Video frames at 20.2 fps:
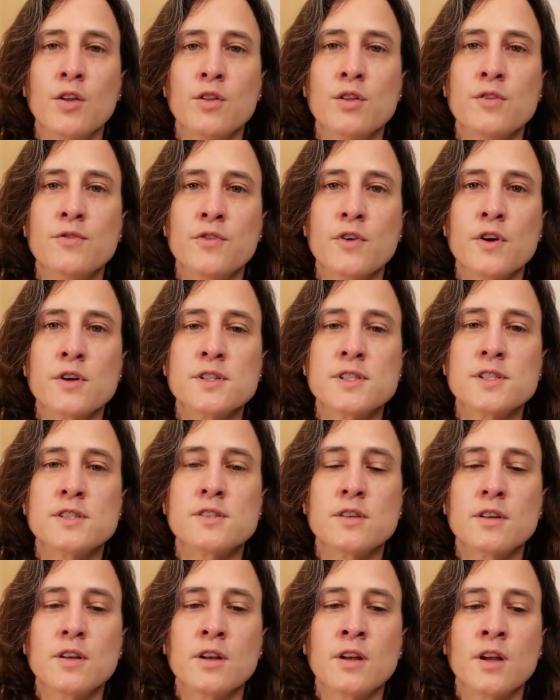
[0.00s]
The
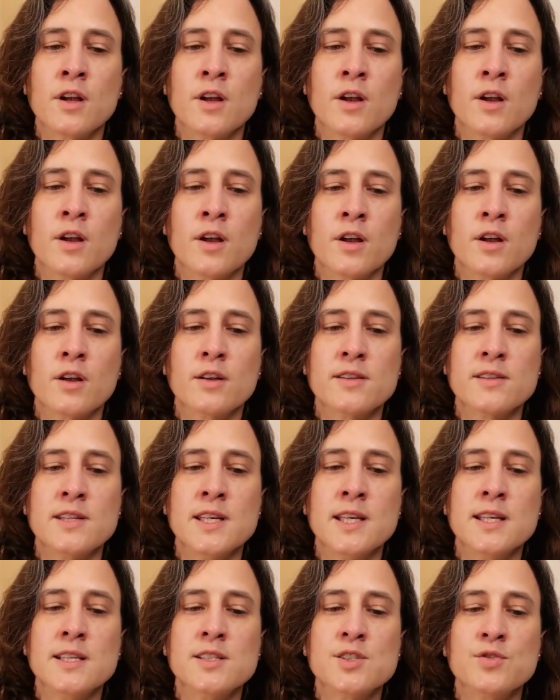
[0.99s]
first
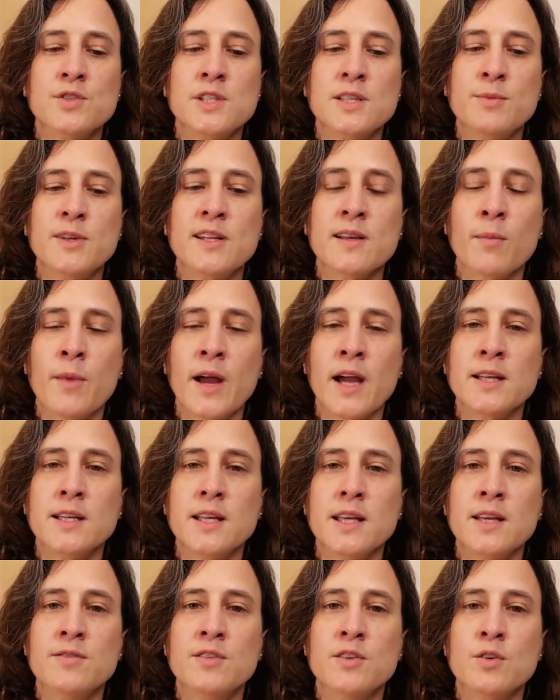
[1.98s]
thing is to
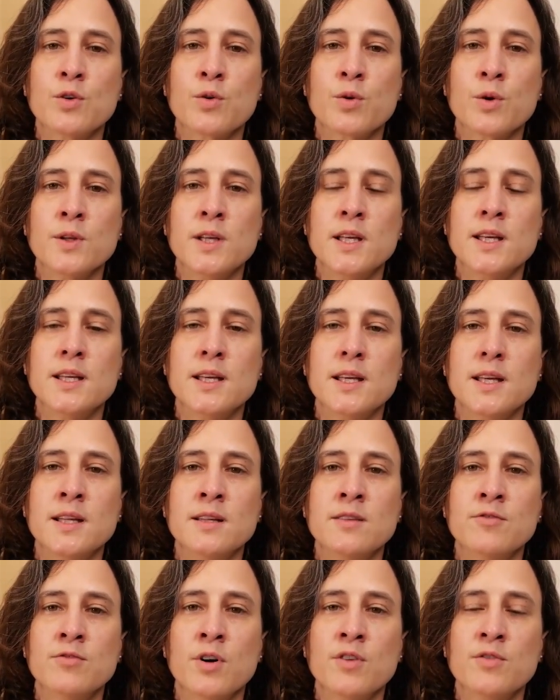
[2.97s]
determine if the chronic
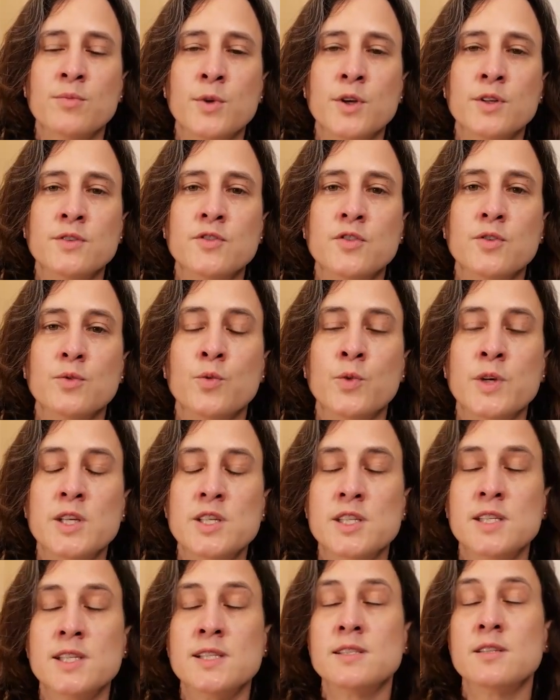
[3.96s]
involvement,
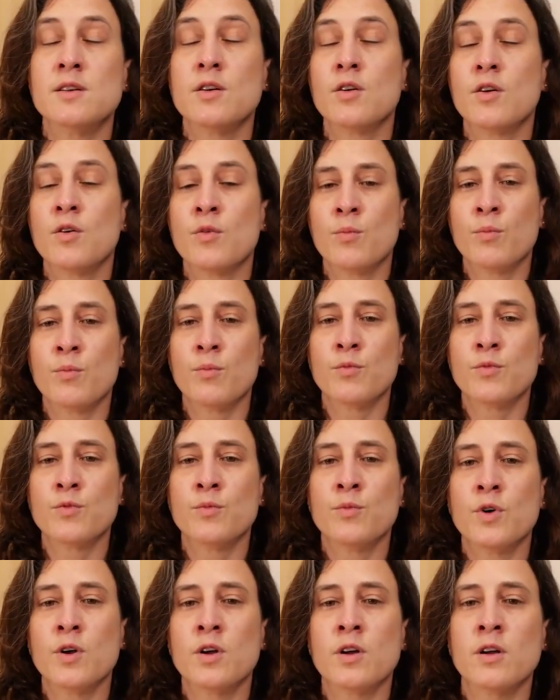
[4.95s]
which is
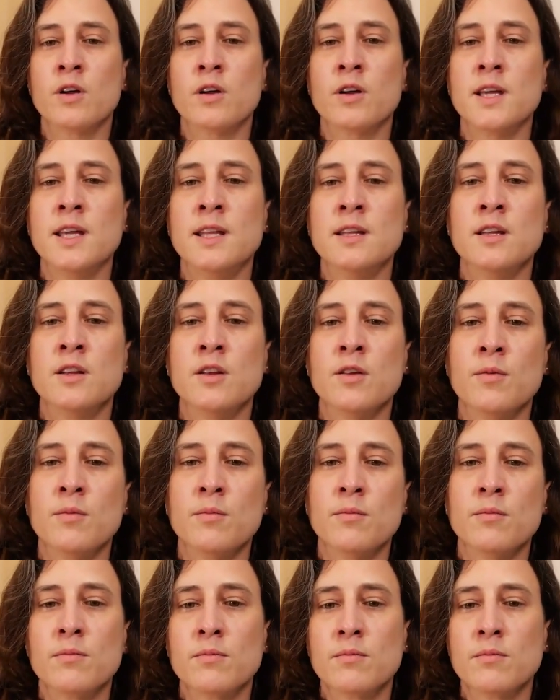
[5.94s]
in
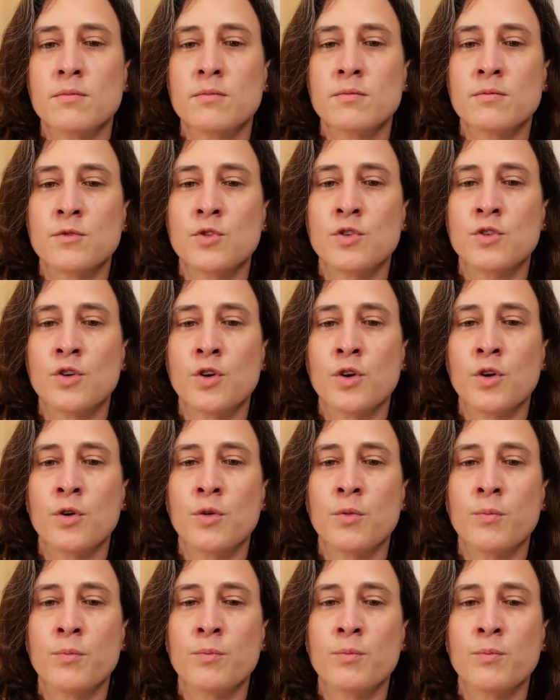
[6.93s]

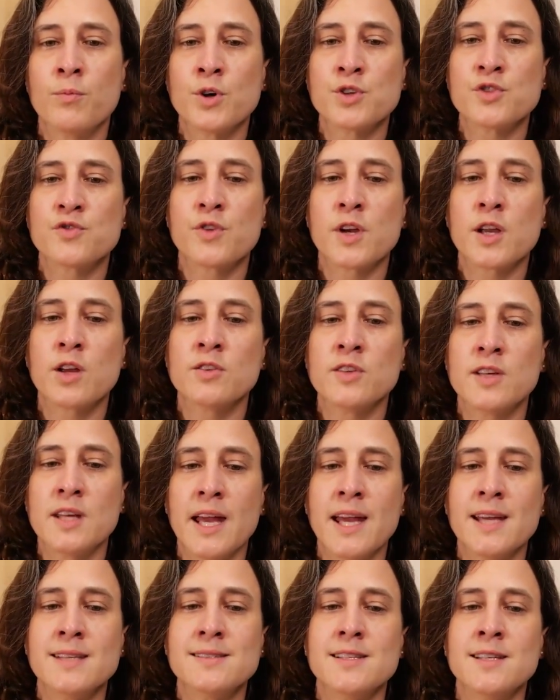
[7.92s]
the most frequent
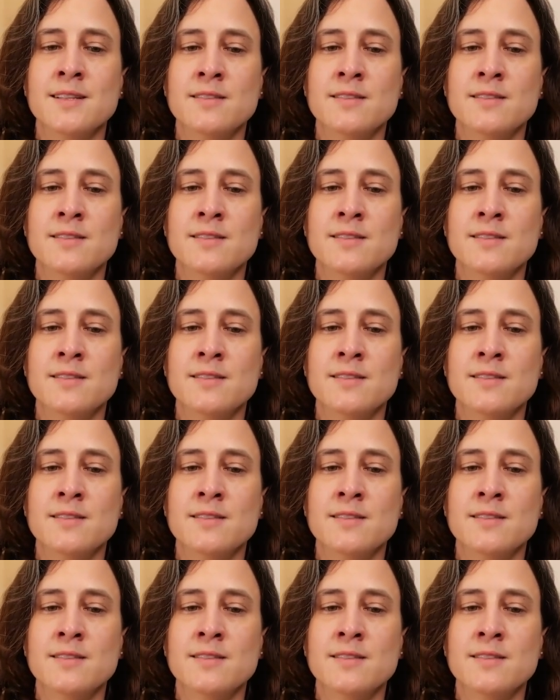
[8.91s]
case,